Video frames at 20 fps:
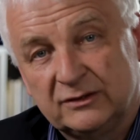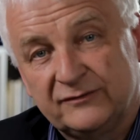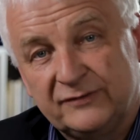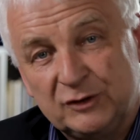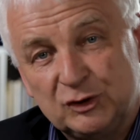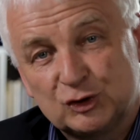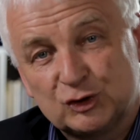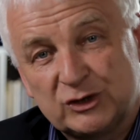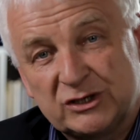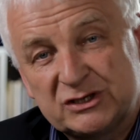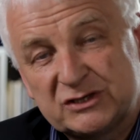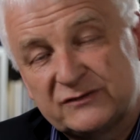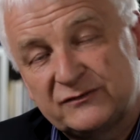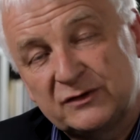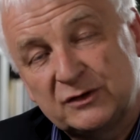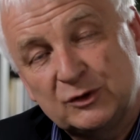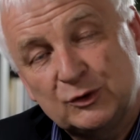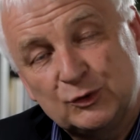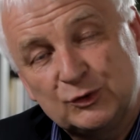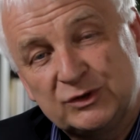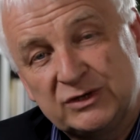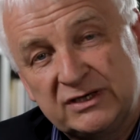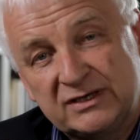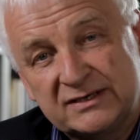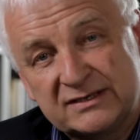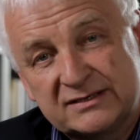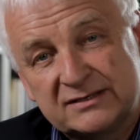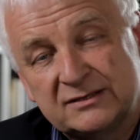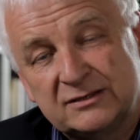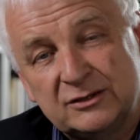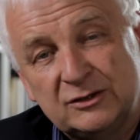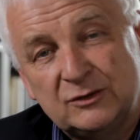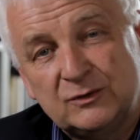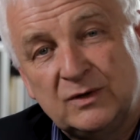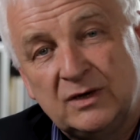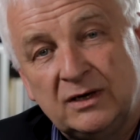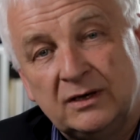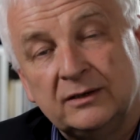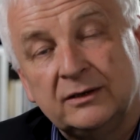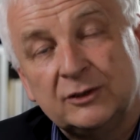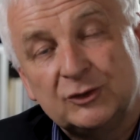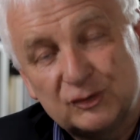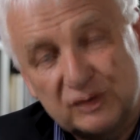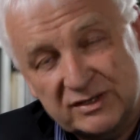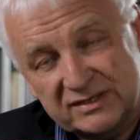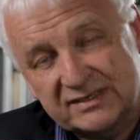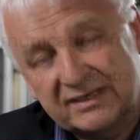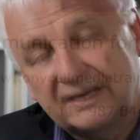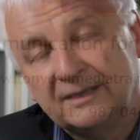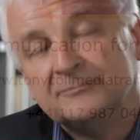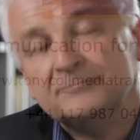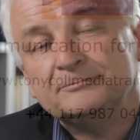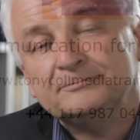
of interest for the audience that you are addressing.